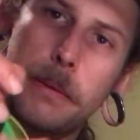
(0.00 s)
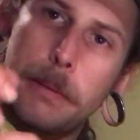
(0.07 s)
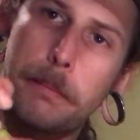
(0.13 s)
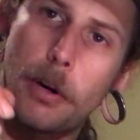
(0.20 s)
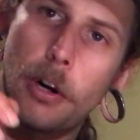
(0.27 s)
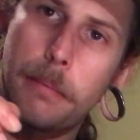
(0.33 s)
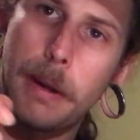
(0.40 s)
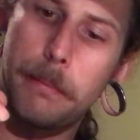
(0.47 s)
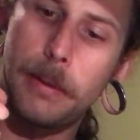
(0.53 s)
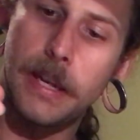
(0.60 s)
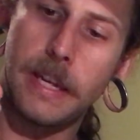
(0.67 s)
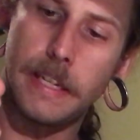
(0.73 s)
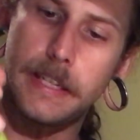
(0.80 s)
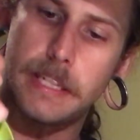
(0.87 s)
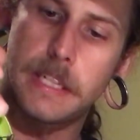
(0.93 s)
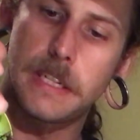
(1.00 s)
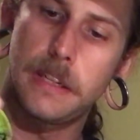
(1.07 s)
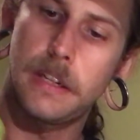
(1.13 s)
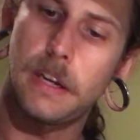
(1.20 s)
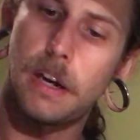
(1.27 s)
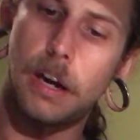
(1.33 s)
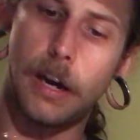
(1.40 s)
able to burn my blades
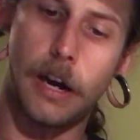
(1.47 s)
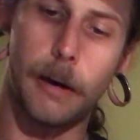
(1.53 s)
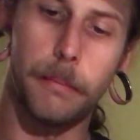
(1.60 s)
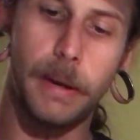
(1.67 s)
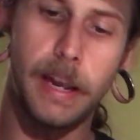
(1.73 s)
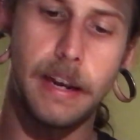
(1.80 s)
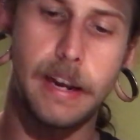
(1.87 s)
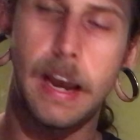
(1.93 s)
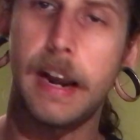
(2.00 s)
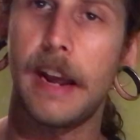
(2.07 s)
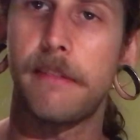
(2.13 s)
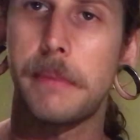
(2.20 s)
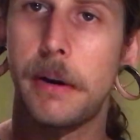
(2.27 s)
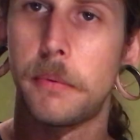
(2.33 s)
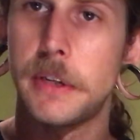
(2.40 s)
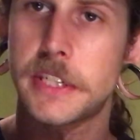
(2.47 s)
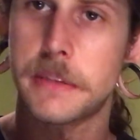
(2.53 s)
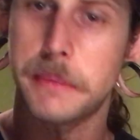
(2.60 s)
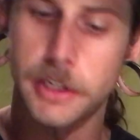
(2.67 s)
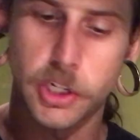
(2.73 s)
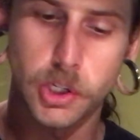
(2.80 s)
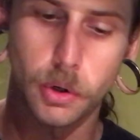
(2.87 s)
and not have my wrist
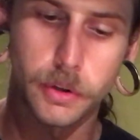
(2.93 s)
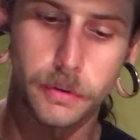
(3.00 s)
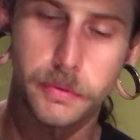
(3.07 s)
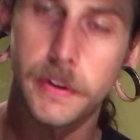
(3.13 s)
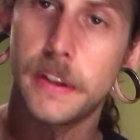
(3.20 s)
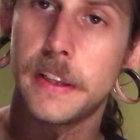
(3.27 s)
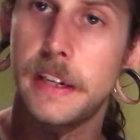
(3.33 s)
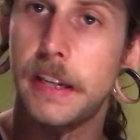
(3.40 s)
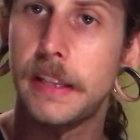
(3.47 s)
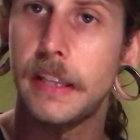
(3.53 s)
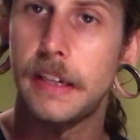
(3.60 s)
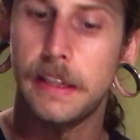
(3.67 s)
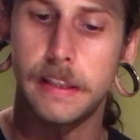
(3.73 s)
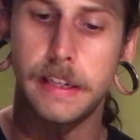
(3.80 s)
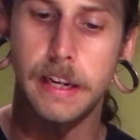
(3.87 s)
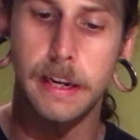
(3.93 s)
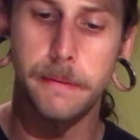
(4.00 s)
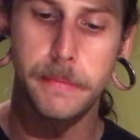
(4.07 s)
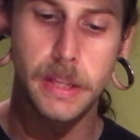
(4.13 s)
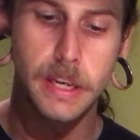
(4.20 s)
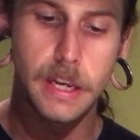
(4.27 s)
and my shoulder feel it at the end of the day.